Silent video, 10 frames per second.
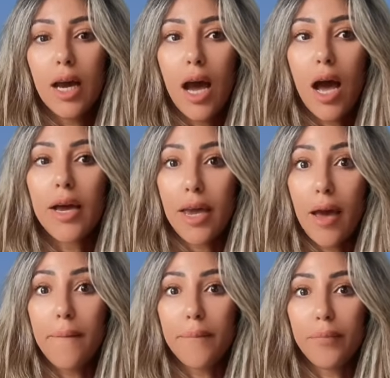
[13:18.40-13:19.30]
I
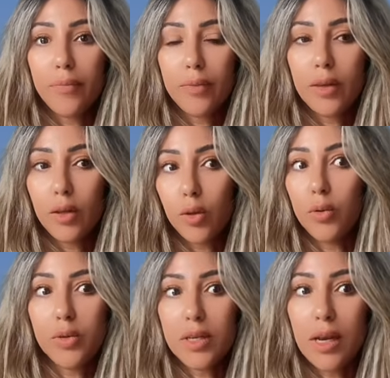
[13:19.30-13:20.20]
am
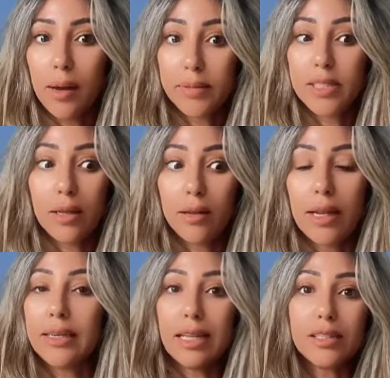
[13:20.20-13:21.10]
using. I'm still
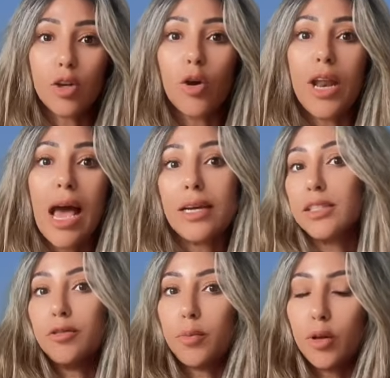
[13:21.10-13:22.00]
like that's got an
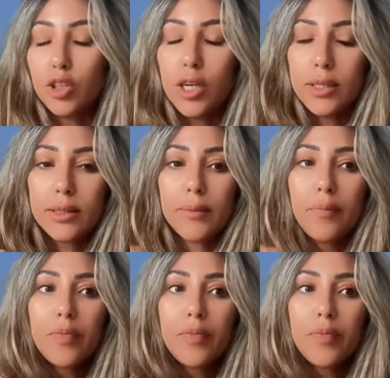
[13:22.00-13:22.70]
active project.